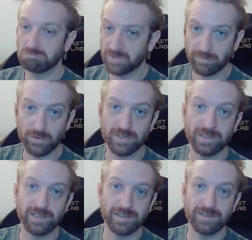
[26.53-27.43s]

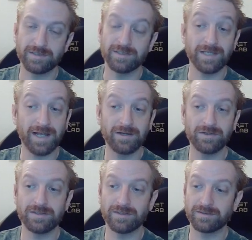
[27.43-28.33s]
supposedly in its
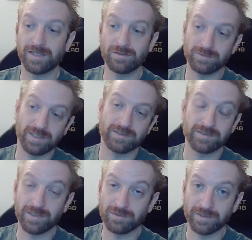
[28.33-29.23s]
entirety, that they don't
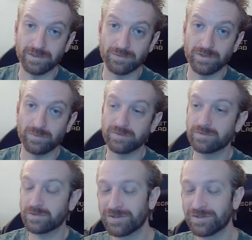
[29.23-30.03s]
necessarily agree with.